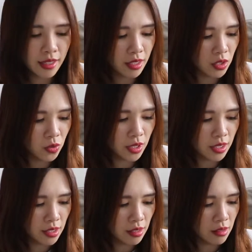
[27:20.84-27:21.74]
like that sweet
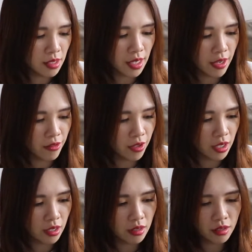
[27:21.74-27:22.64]
and
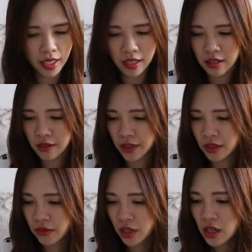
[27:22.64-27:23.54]
savory taste of it.
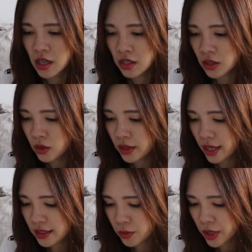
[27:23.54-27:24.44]
So
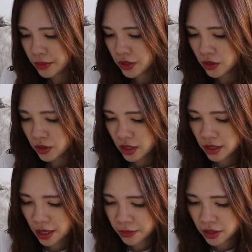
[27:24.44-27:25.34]
next, what I'm going to do is
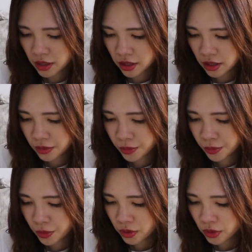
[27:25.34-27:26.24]
I'm going to
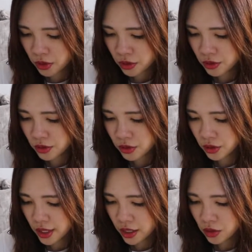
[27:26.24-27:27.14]
put those
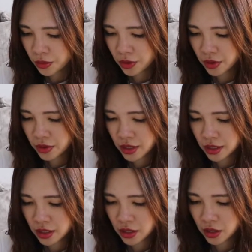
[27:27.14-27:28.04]
Odango balls in
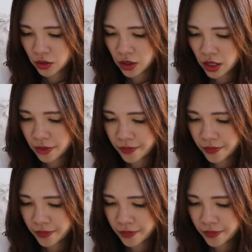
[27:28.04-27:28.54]
this skewer,